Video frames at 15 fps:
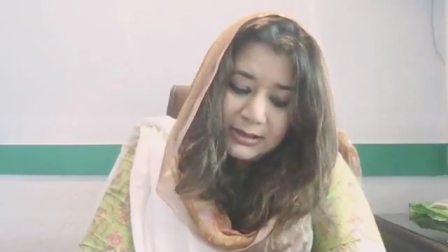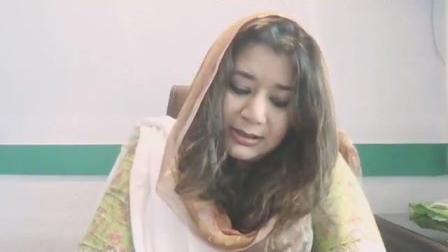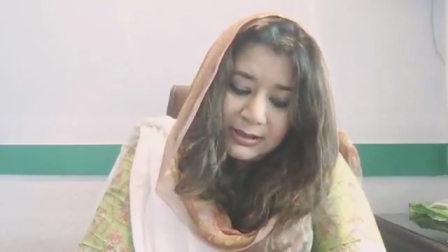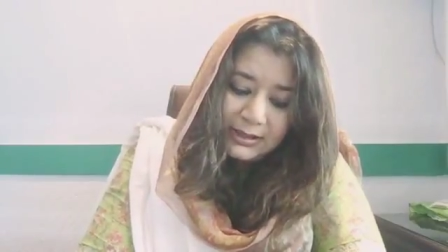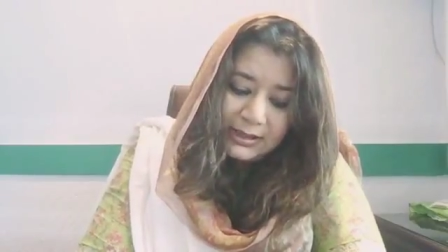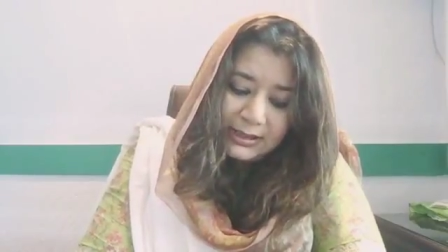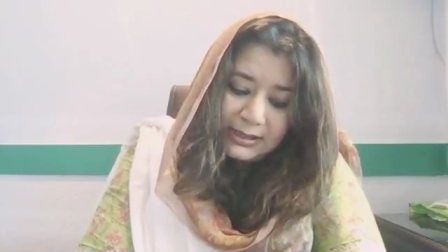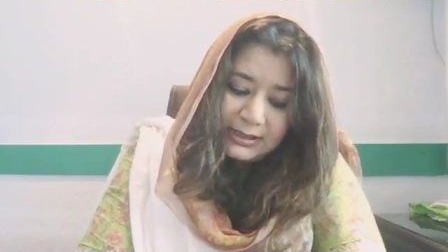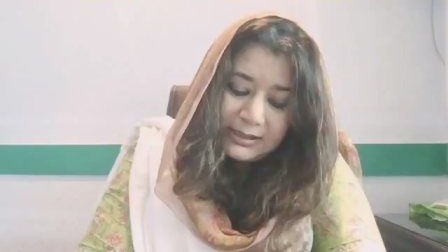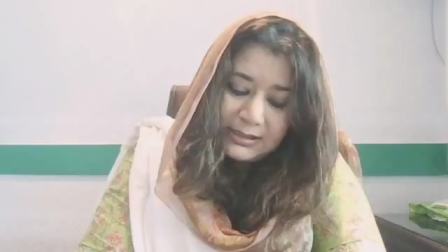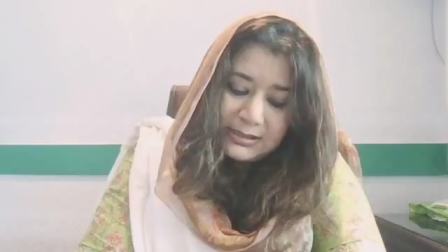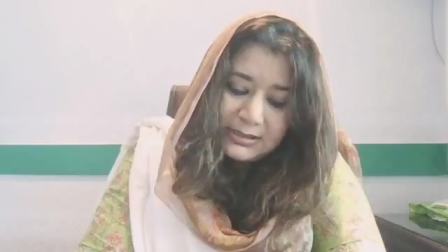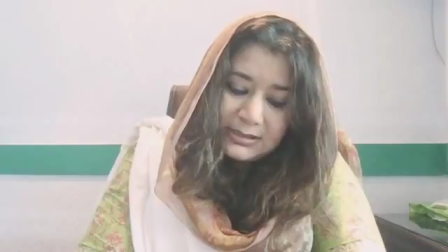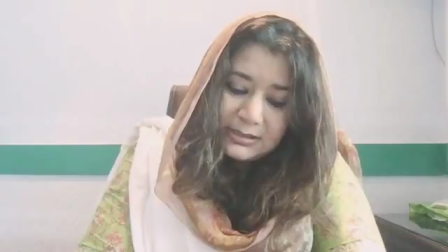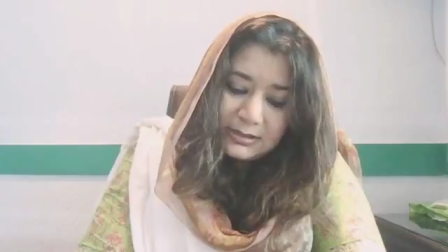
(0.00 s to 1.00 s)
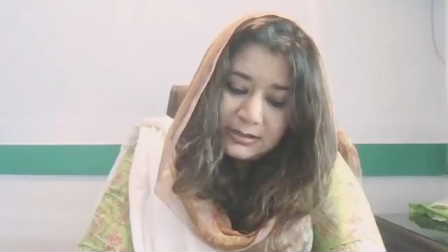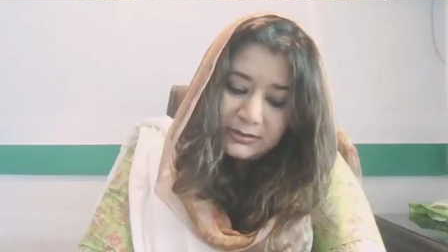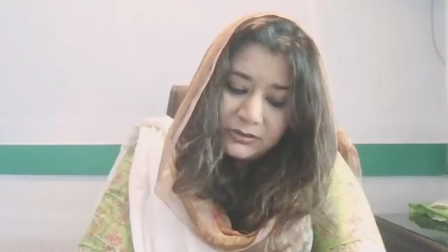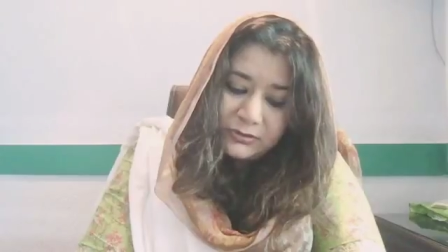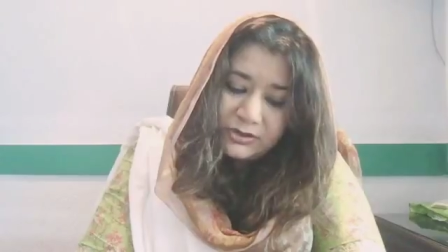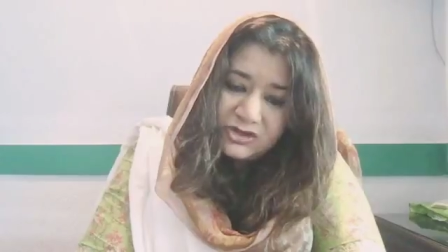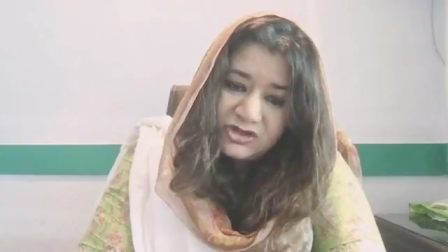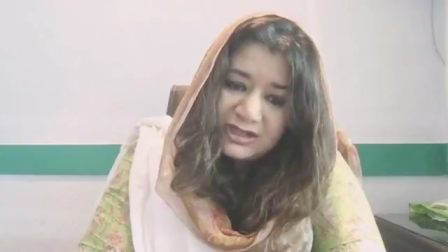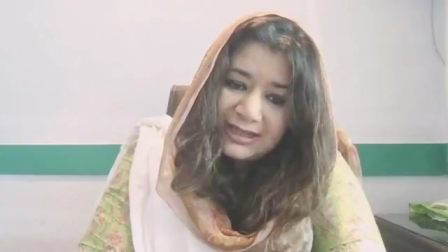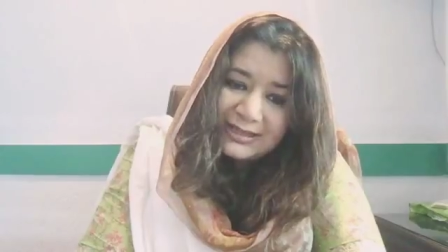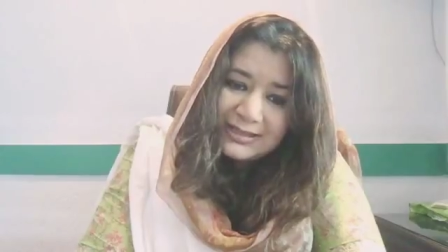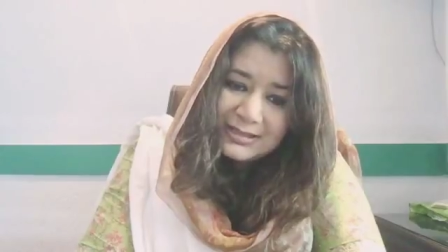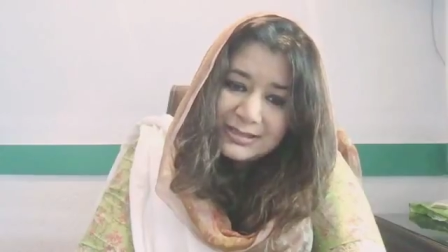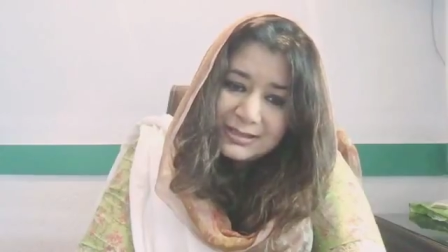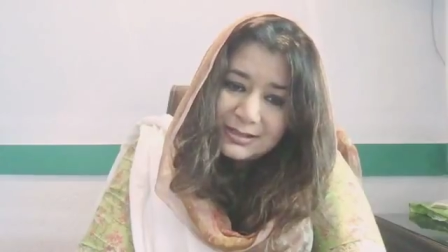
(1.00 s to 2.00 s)
And you're
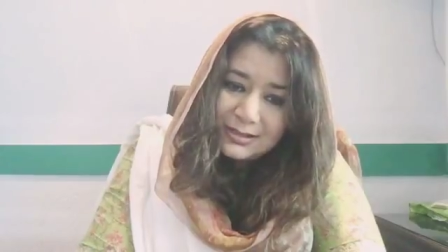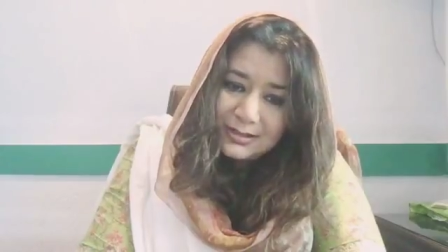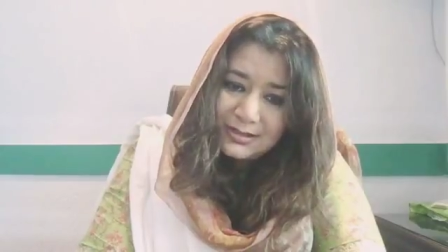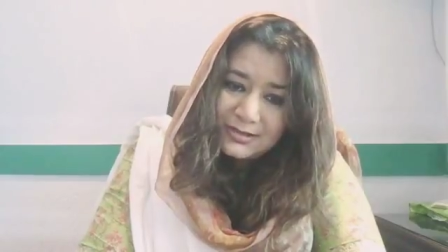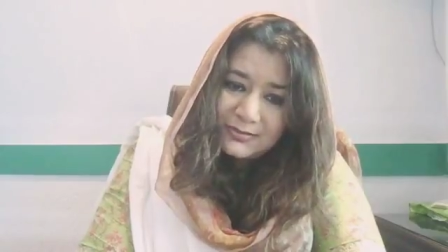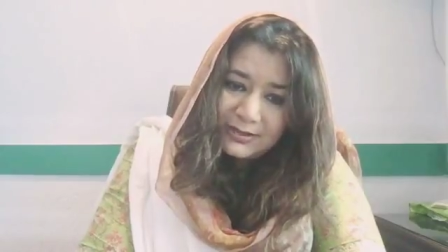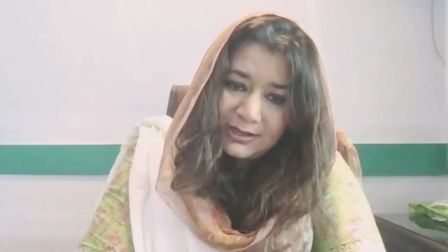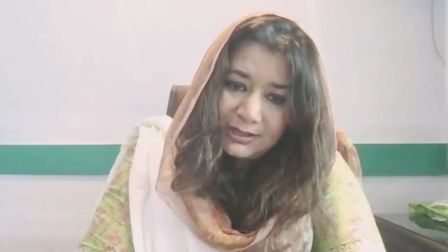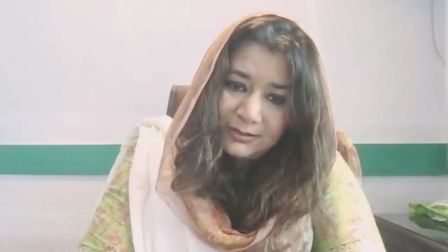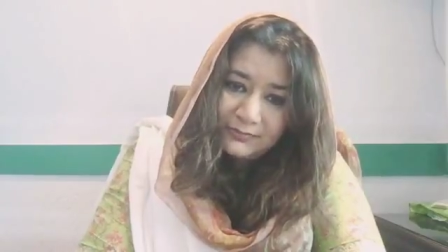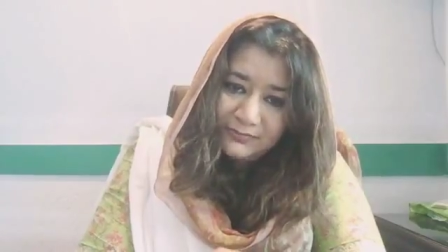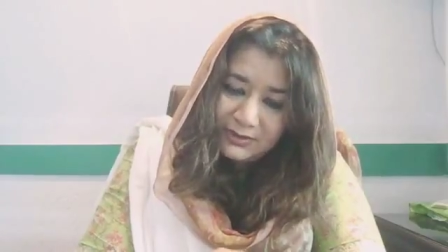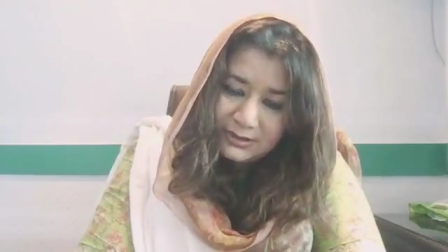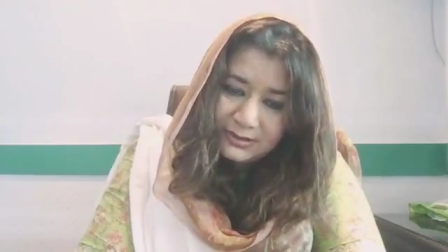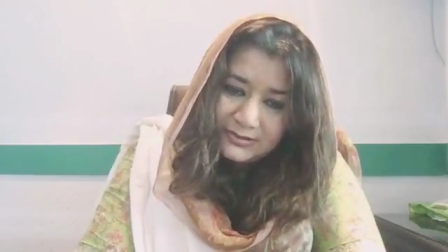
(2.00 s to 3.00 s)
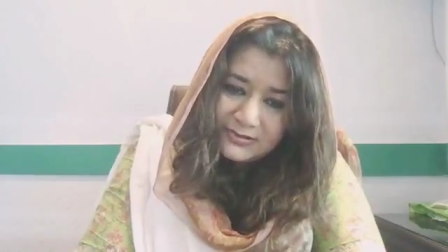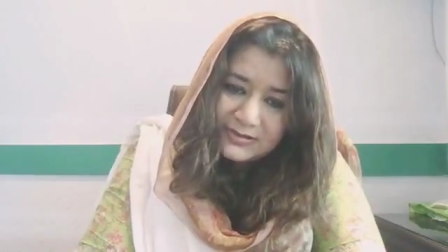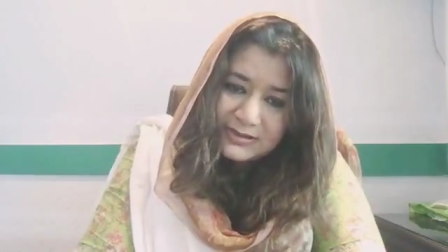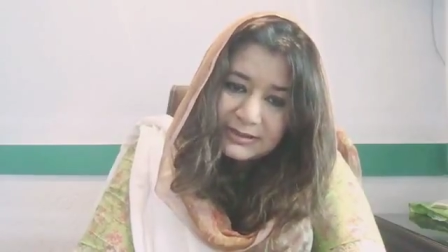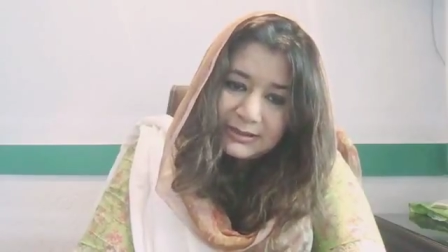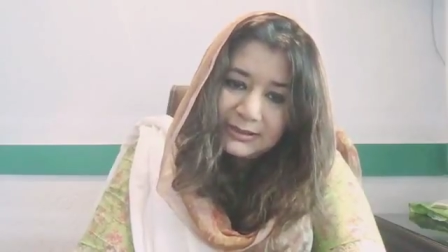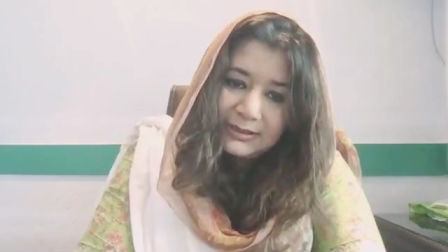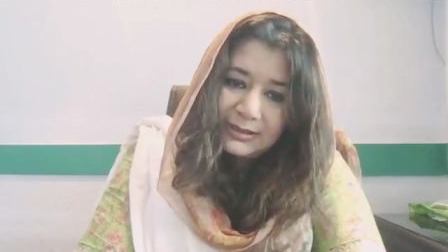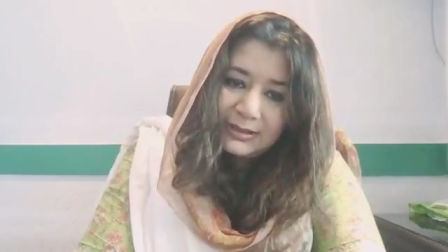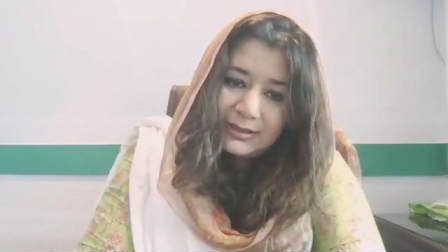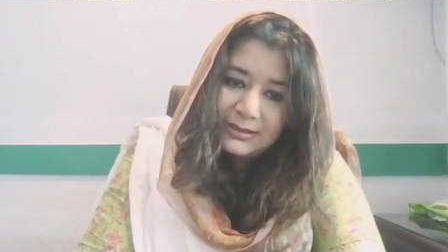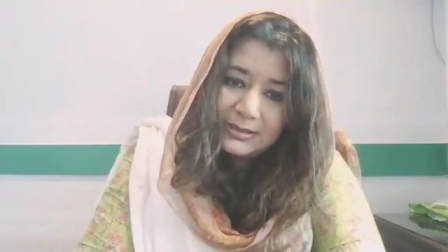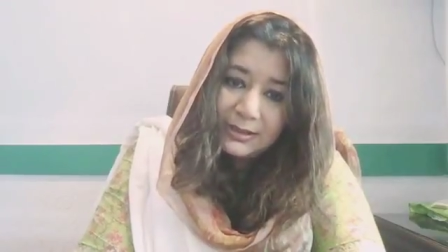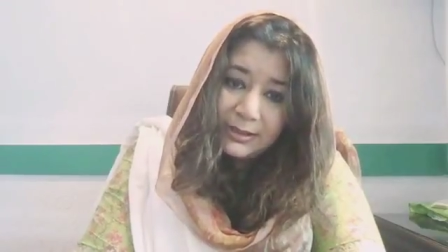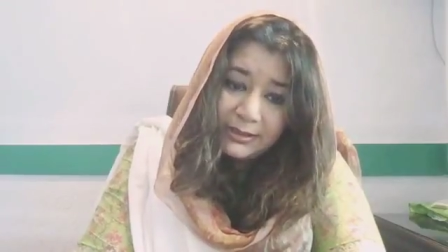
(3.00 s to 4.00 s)
challenging Israel. We understand
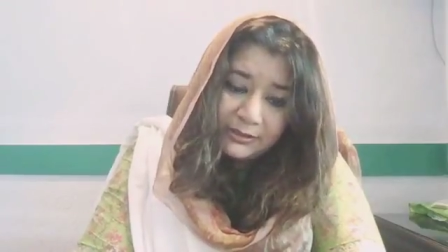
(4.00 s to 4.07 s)
that.